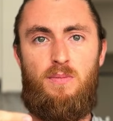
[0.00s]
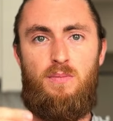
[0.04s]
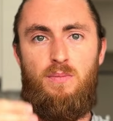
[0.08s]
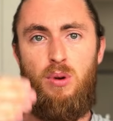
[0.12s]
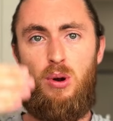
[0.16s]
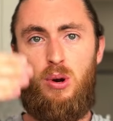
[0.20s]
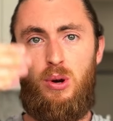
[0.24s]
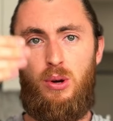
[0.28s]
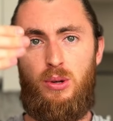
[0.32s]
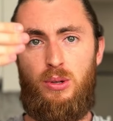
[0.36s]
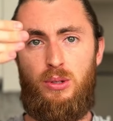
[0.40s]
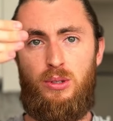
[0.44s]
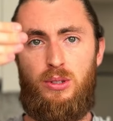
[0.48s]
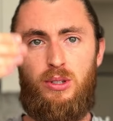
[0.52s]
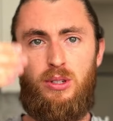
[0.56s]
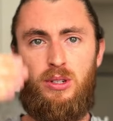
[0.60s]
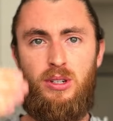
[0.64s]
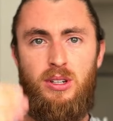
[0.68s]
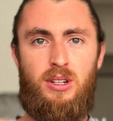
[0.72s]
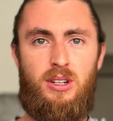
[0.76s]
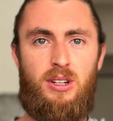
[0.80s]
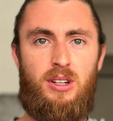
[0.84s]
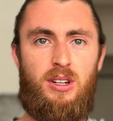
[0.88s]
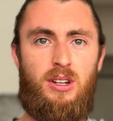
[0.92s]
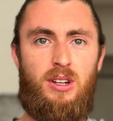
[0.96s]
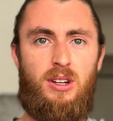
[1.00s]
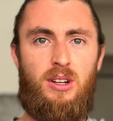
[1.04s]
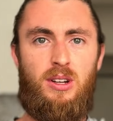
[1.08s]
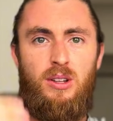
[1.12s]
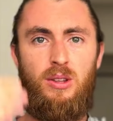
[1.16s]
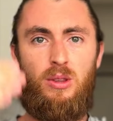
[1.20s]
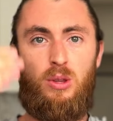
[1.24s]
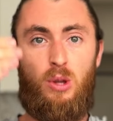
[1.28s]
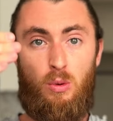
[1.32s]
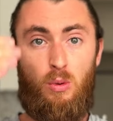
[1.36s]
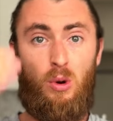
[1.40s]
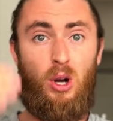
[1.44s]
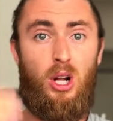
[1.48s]
put
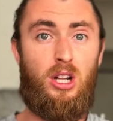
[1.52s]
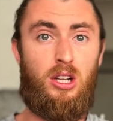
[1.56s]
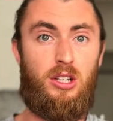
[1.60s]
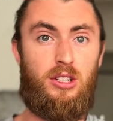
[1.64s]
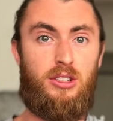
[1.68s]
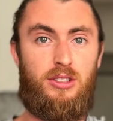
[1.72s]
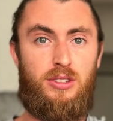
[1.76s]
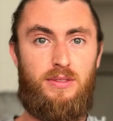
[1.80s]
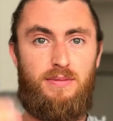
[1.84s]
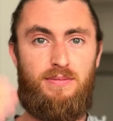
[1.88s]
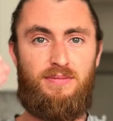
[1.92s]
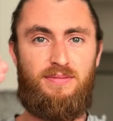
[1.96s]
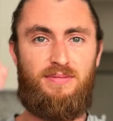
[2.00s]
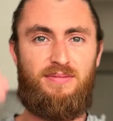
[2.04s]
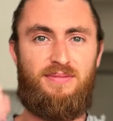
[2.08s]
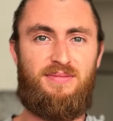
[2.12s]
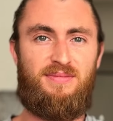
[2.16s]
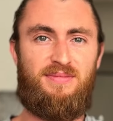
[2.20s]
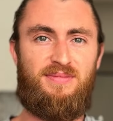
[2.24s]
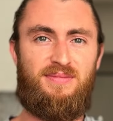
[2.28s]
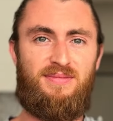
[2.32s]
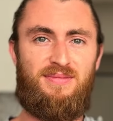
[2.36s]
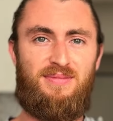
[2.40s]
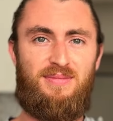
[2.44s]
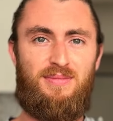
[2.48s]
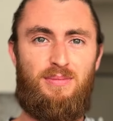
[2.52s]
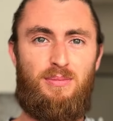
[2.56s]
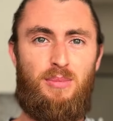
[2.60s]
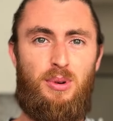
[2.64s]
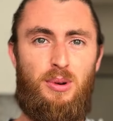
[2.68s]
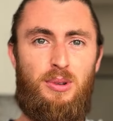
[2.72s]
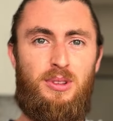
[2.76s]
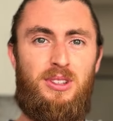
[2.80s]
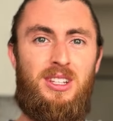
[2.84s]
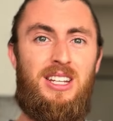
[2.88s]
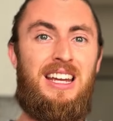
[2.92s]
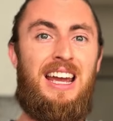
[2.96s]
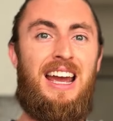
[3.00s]
the walls
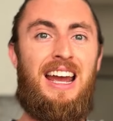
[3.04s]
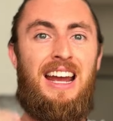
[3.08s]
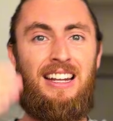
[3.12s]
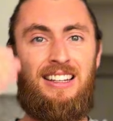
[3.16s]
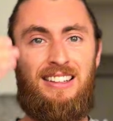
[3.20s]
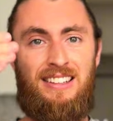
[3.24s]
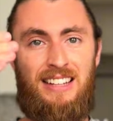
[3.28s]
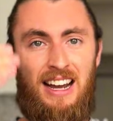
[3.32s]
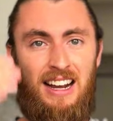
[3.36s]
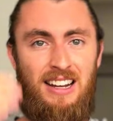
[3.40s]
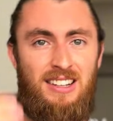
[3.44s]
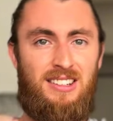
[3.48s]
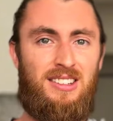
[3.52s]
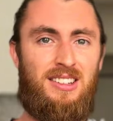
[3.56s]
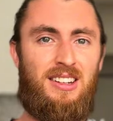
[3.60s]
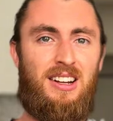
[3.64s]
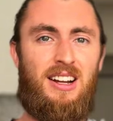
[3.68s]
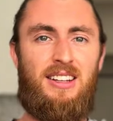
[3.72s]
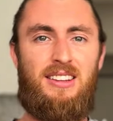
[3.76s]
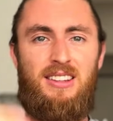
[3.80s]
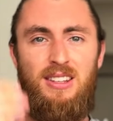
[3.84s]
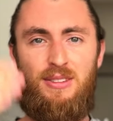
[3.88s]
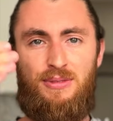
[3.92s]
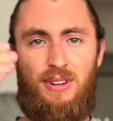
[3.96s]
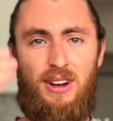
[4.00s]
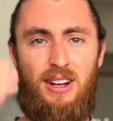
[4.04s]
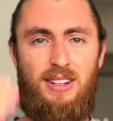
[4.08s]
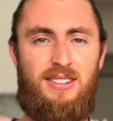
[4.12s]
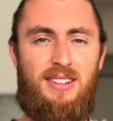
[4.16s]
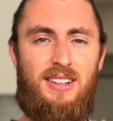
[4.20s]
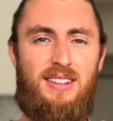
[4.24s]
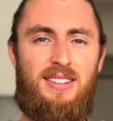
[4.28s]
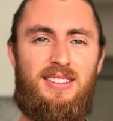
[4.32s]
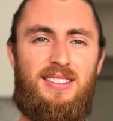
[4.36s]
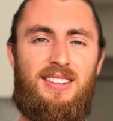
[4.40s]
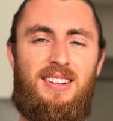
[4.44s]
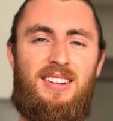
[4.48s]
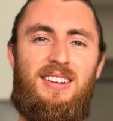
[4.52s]
put the anti-slut
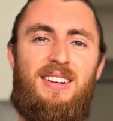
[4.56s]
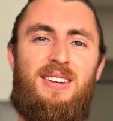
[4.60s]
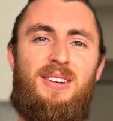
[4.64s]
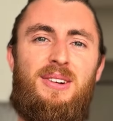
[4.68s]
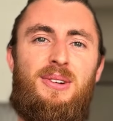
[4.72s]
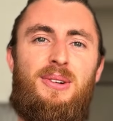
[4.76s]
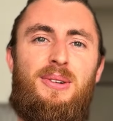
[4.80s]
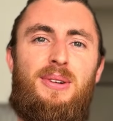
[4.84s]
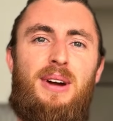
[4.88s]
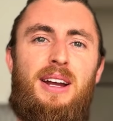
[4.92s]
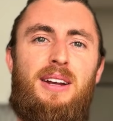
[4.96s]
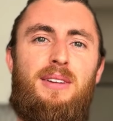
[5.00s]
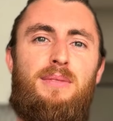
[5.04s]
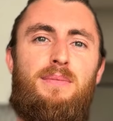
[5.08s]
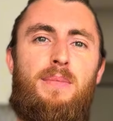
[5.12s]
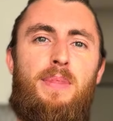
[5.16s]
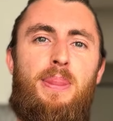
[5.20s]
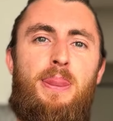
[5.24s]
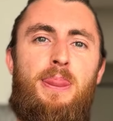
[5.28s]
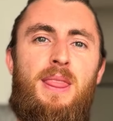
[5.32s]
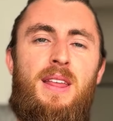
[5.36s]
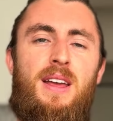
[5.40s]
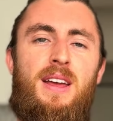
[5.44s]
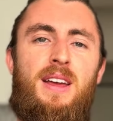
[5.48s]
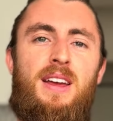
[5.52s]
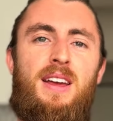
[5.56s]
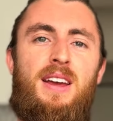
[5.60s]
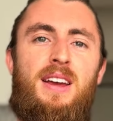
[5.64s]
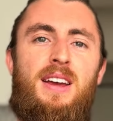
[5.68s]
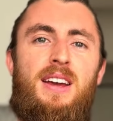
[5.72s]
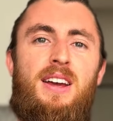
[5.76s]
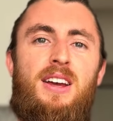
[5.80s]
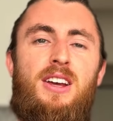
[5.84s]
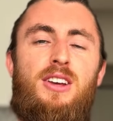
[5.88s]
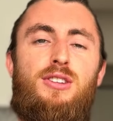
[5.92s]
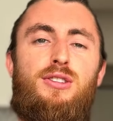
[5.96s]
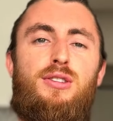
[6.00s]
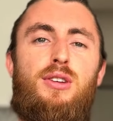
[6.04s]
defenses, right?
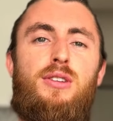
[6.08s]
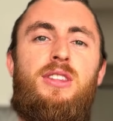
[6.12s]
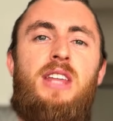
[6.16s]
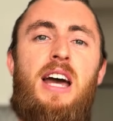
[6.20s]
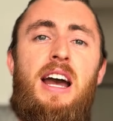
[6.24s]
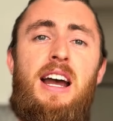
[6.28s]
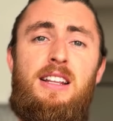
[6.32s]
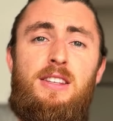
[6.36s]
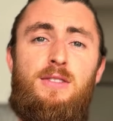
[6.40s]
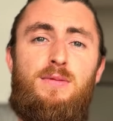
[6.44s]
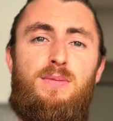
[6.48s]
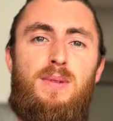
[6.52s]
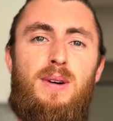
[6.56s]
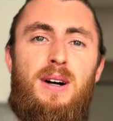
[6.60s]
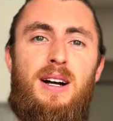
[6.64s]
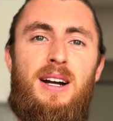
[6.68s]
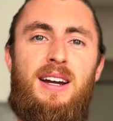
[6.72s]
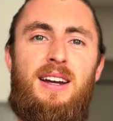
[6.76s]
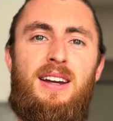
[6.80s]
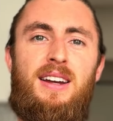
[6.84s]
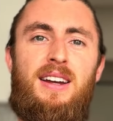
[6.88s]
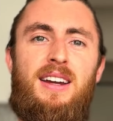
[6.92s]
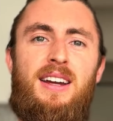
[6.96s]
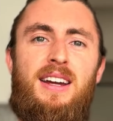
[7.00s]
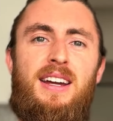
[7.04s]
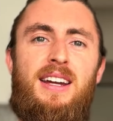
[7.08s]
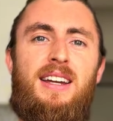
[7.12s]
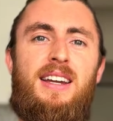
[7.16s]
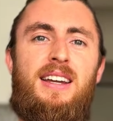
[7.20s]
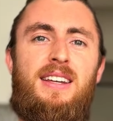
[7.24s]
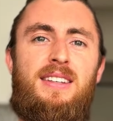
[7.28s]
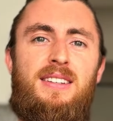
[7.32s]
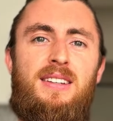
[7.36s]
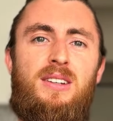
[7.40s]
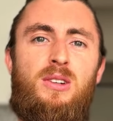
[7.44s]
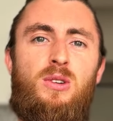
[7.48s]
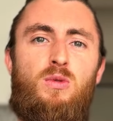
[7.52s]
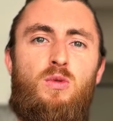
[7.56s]
So that's why
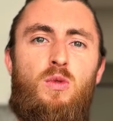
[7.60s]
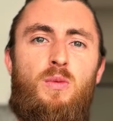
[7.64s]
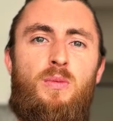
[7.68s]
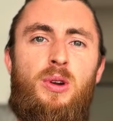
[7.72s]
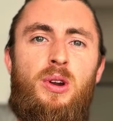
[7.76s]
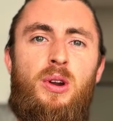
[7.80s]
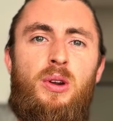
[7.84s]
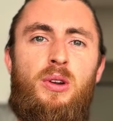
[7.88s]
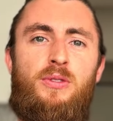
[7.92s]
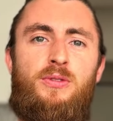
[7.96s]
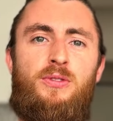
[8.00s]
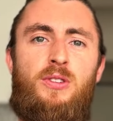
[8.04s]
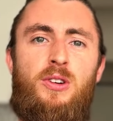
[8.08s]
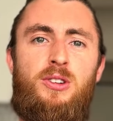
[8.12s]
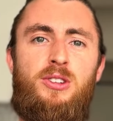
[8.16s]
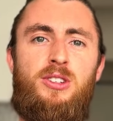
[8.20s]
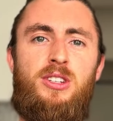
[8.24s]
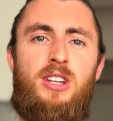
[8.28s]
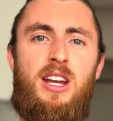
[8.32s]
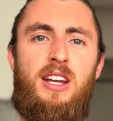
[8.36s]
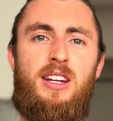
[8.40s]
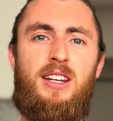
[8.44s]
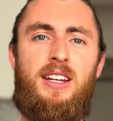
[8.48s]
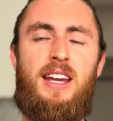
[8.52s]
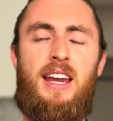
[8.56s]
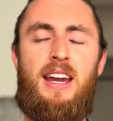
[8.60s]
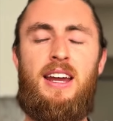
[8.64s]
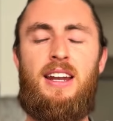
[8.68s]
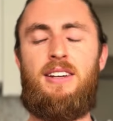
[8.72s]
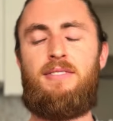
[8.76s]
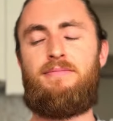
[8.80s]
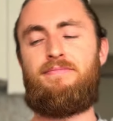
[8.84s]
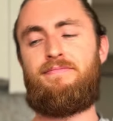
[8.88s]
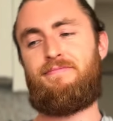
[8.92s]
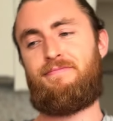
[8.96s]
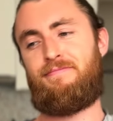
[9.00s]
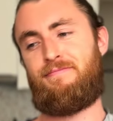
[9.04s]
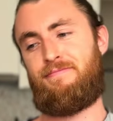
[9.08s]
kissing a woman on the first date can